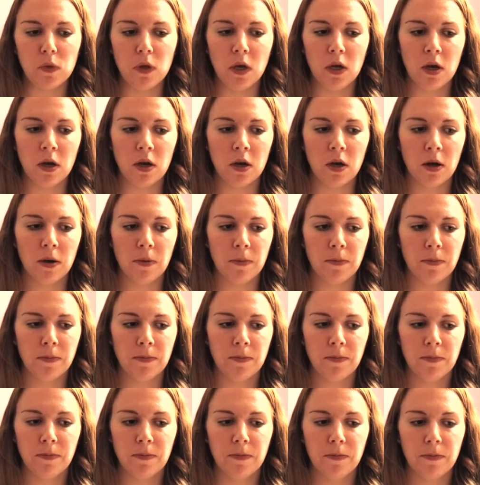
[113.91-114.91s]

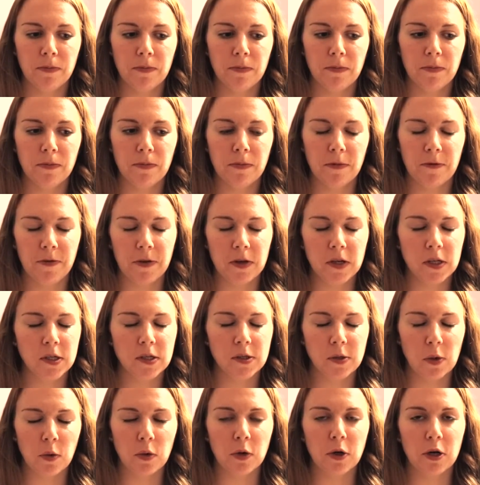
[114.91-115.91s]
It feels
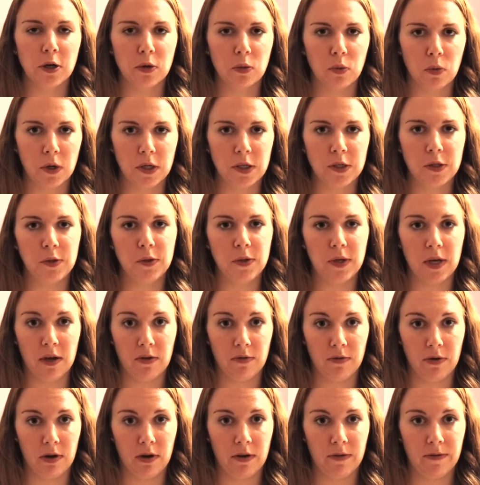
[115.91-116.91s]
so good once you
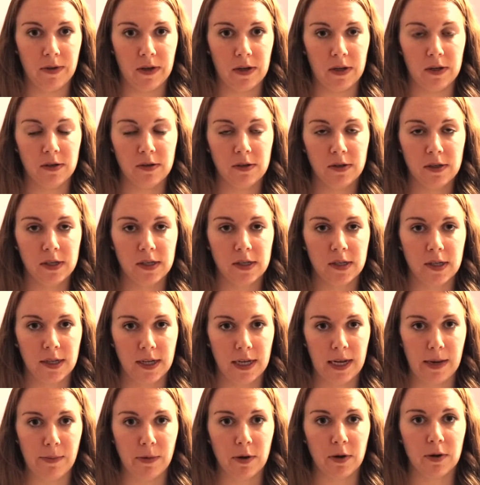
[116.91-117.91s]
get rid of it.
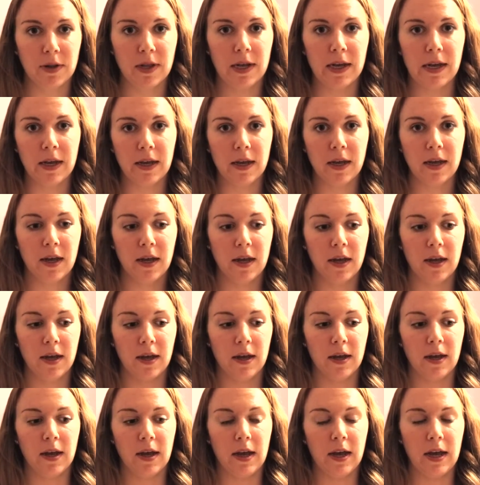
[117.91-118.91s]
Disclaimer, like
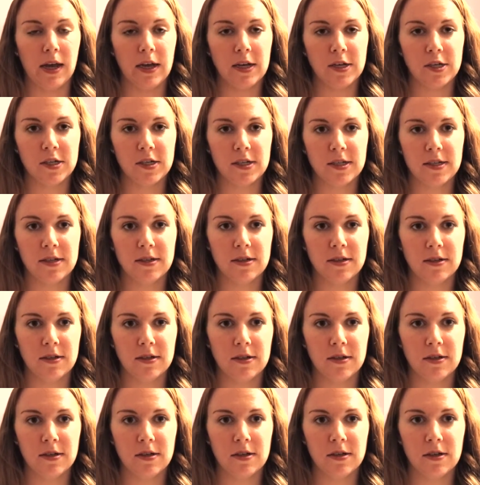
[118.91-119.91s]
it just,
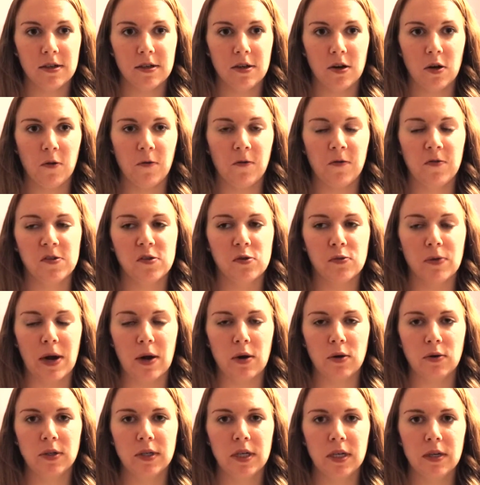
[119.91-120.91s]

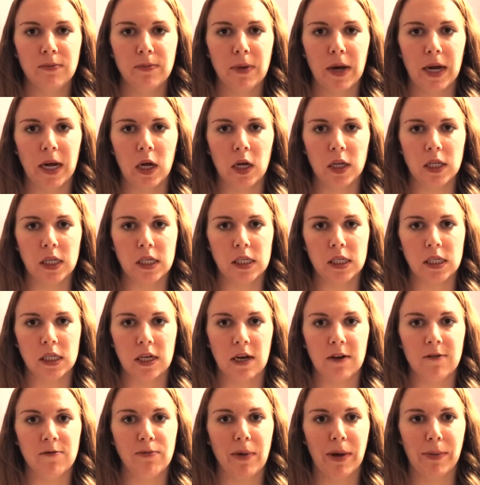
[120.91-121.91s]
surrounded by all this
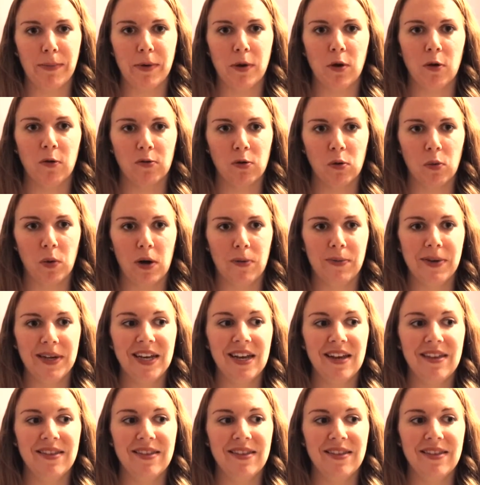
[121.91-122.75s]
stuff might be overwhelming,